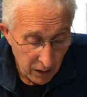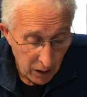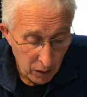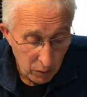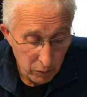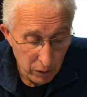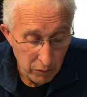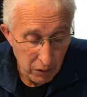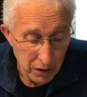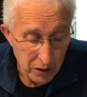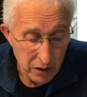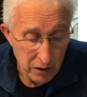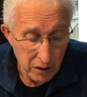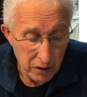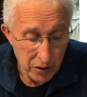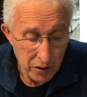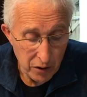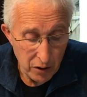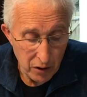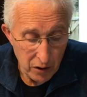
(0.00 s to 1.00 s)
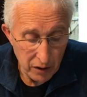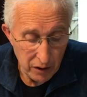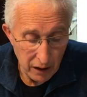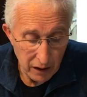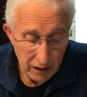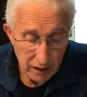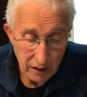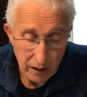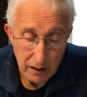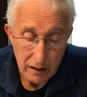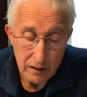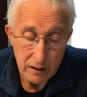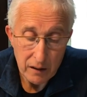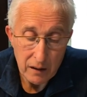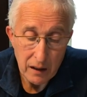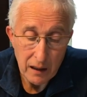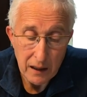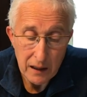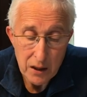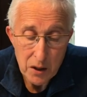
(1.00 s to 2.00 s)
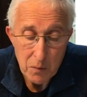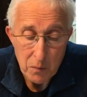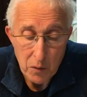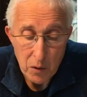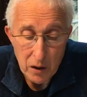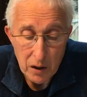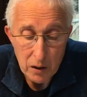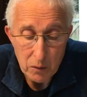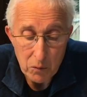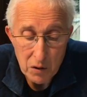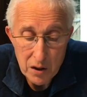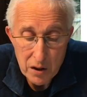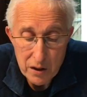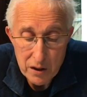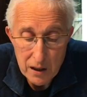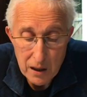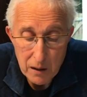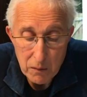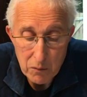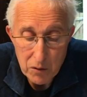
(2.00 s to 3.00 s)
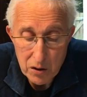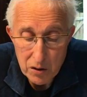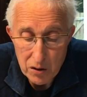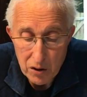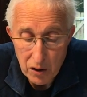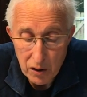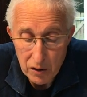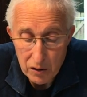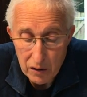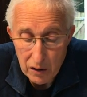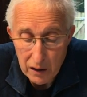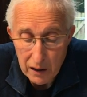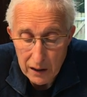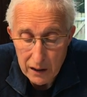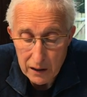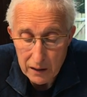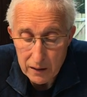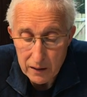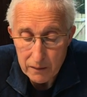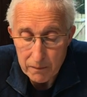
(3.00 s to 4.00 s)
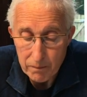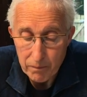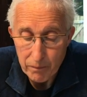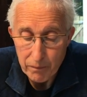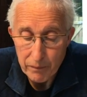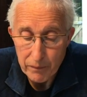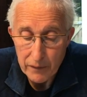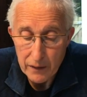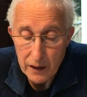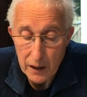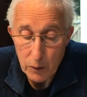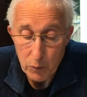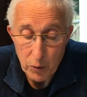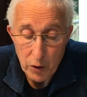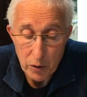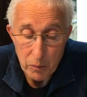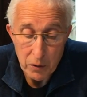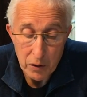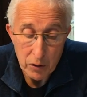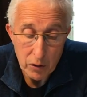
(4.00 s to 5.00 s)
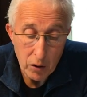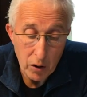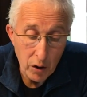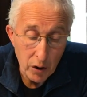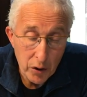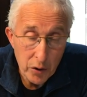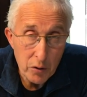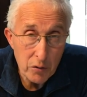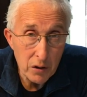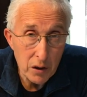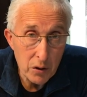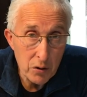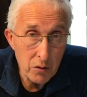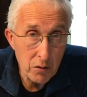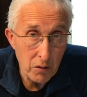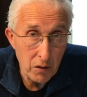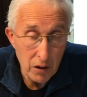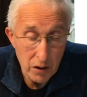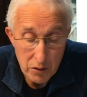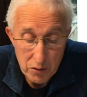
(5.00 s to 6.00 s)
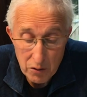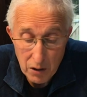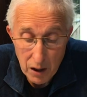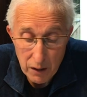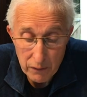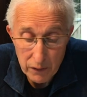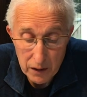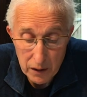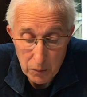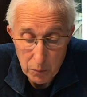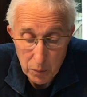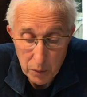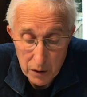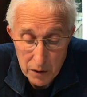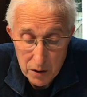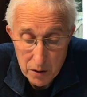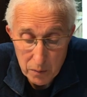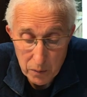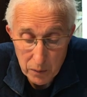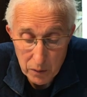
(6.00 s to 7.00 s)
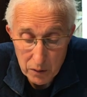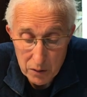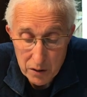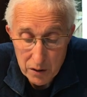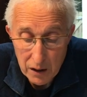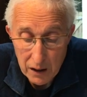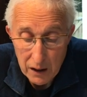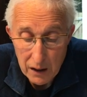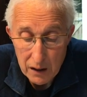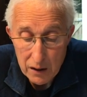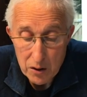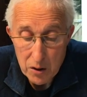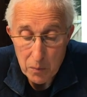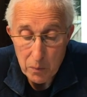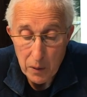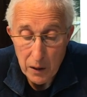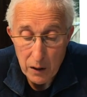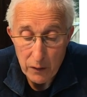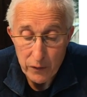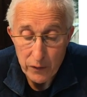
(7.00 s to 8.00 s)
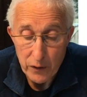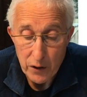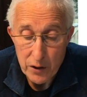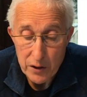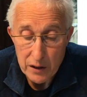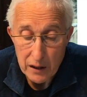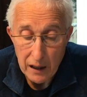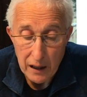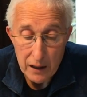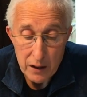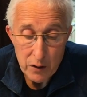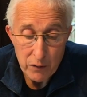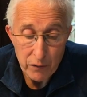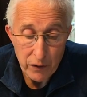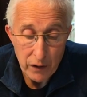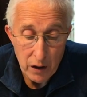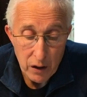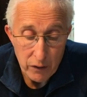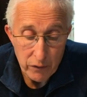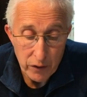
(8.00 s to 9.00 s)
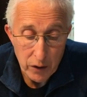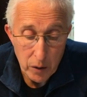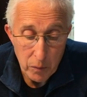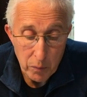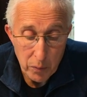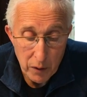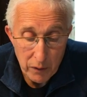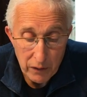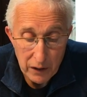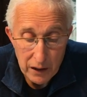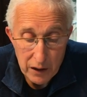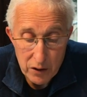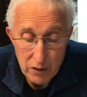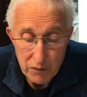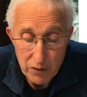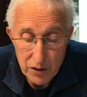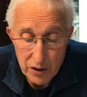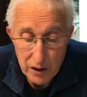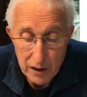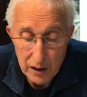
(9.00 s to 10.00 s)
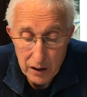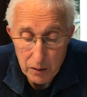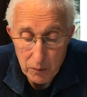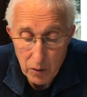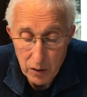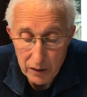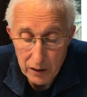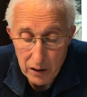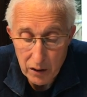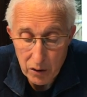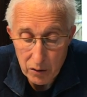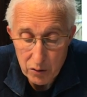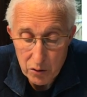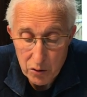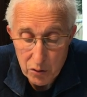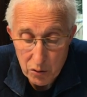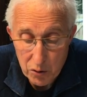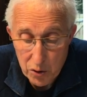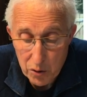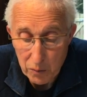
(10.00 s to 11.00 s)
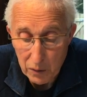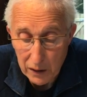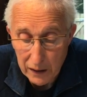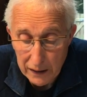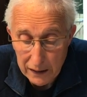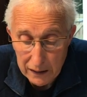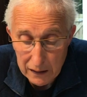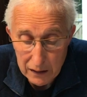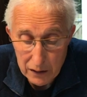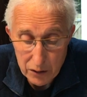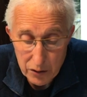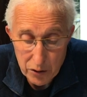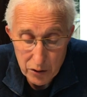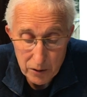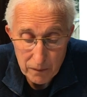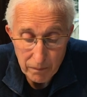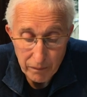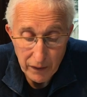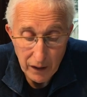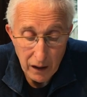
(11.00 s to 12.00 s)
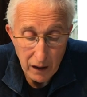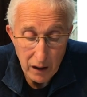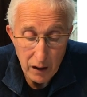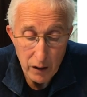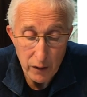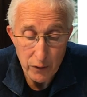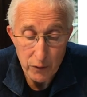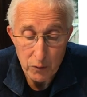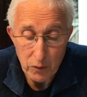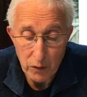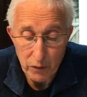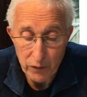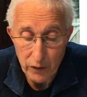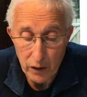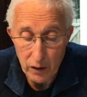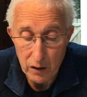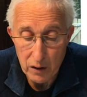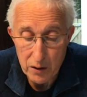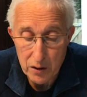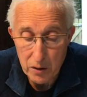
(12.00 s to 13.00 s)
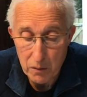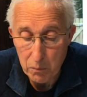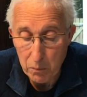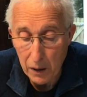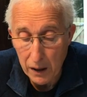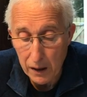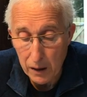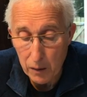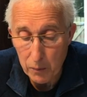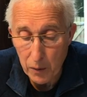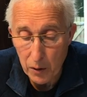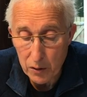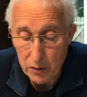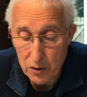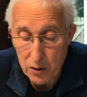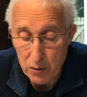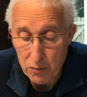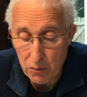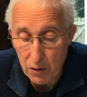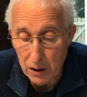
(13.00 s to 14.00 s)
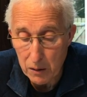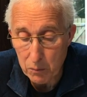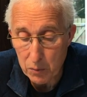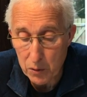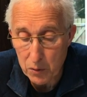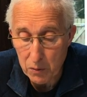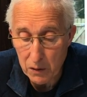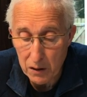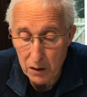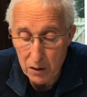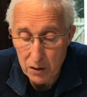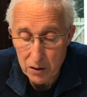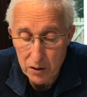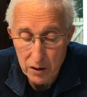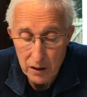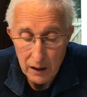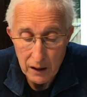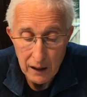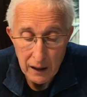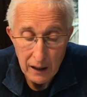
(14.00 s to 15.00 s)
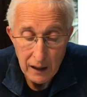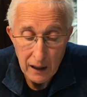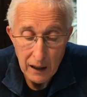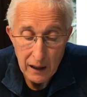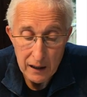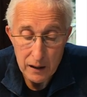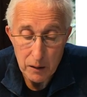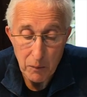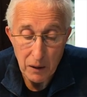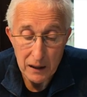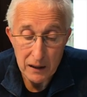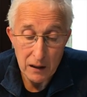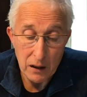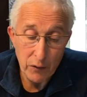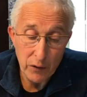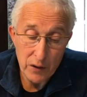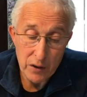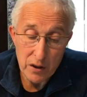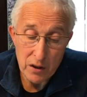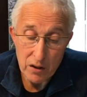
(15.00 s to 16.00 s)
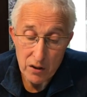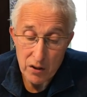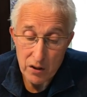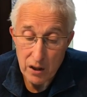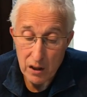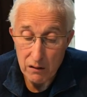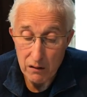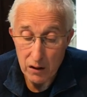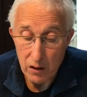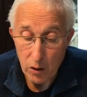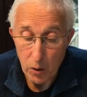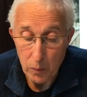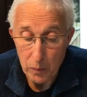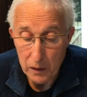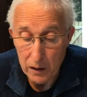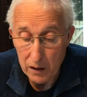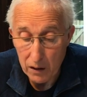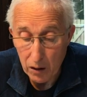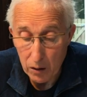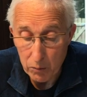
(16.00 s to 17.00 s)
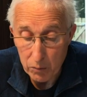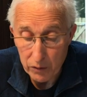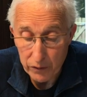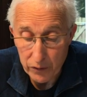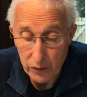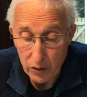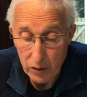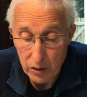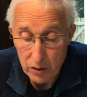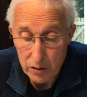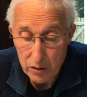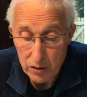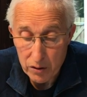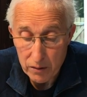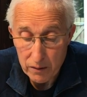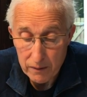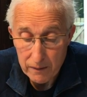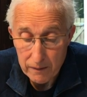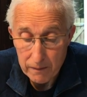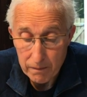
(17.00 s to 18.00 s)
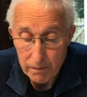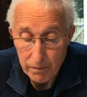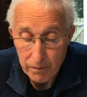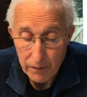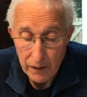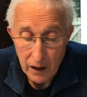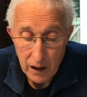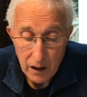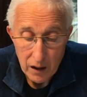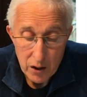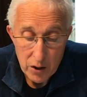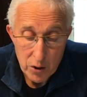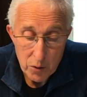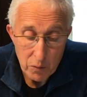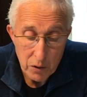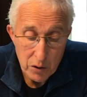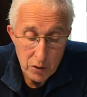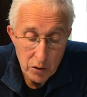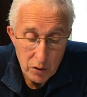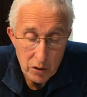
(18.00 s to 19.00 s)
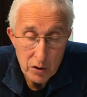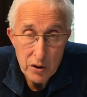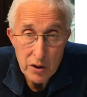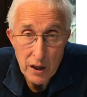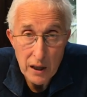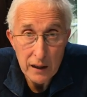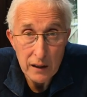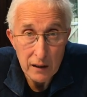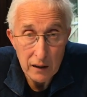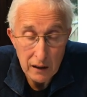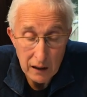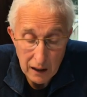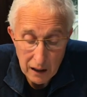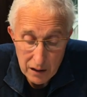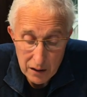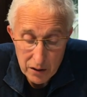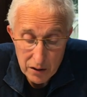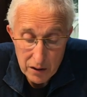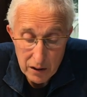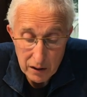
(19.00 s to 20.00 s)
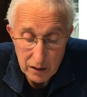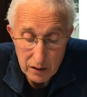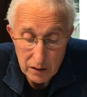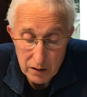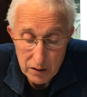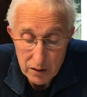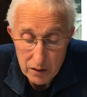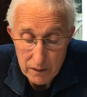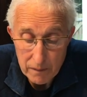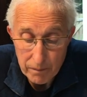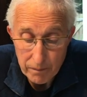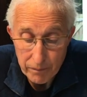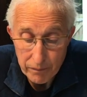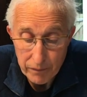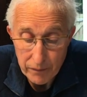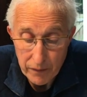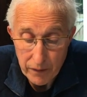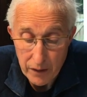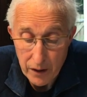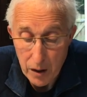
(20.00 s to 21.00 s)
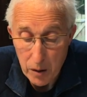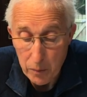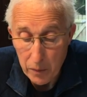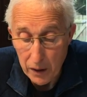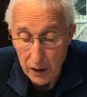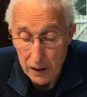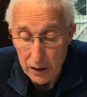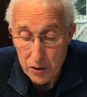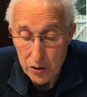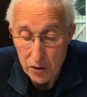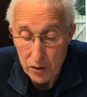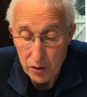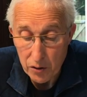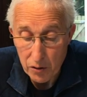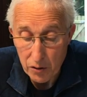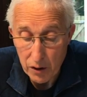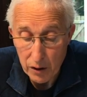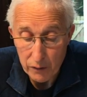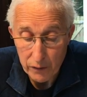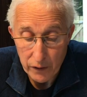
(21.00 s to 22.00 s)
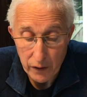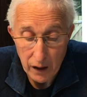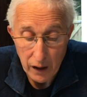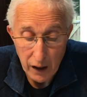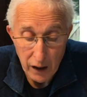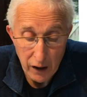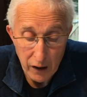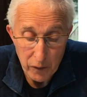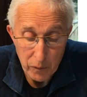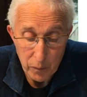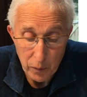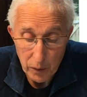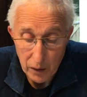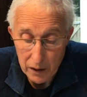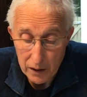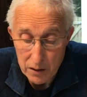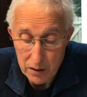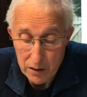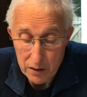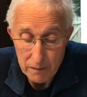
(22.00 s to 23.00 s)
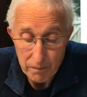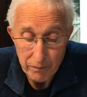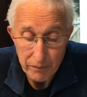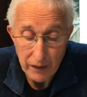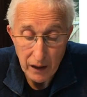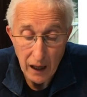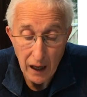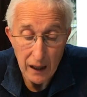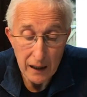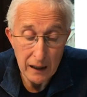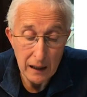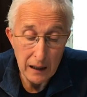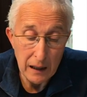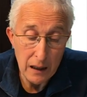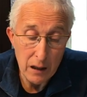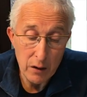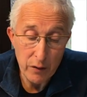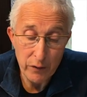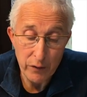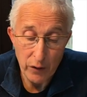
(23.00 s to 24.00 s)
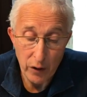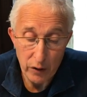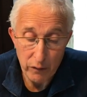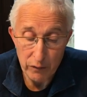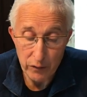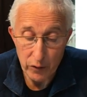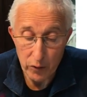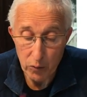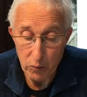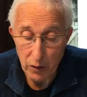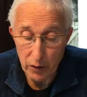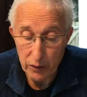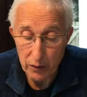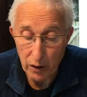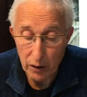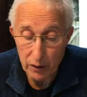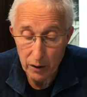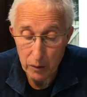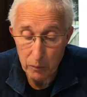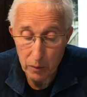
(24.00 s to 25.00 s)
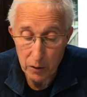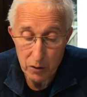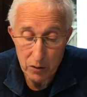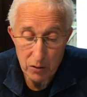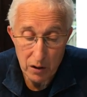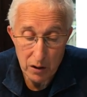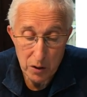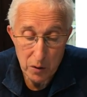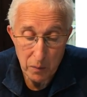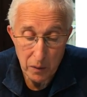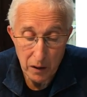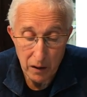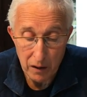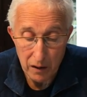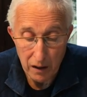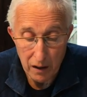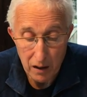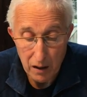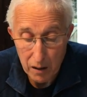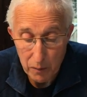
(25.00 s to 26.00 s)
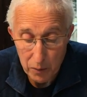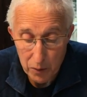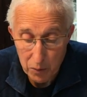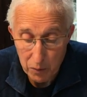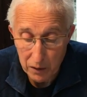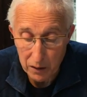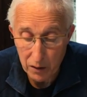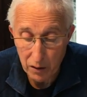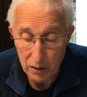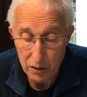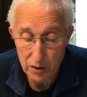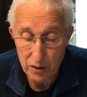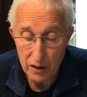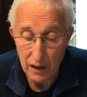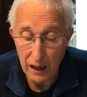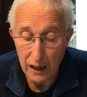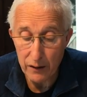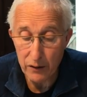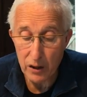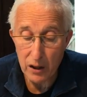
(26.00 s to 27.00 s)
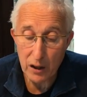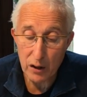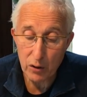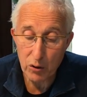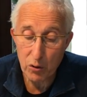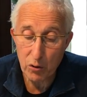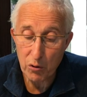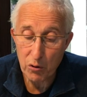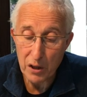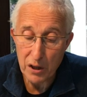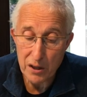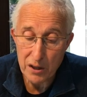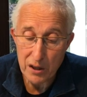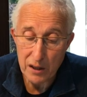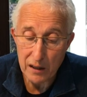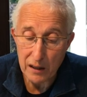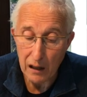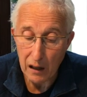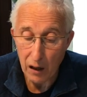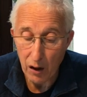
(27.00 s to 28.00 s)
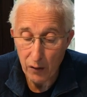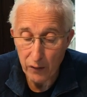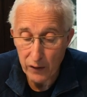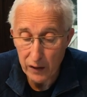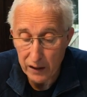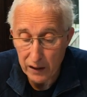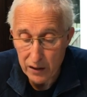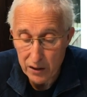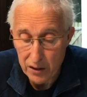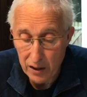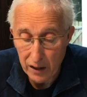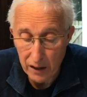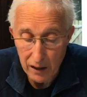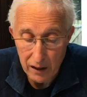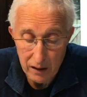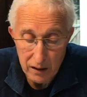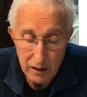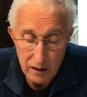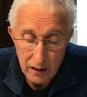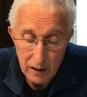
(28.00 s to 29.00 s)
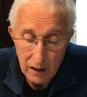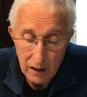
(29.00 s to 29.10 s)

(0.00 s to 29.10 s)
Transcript: We reached Lucerne that night, and the next morning we steamed down the lake. It would have been contrary to our travelling principles to pay first class fare for the privilege of sitting among the unsociable English, aft with funnels and paddle boxes right between us, and the magnificent scenery opening out before us. So we took second class tickets, thereby securing for half price a clear front view with nothing but transparent air between us and the increasing loveliness ahead,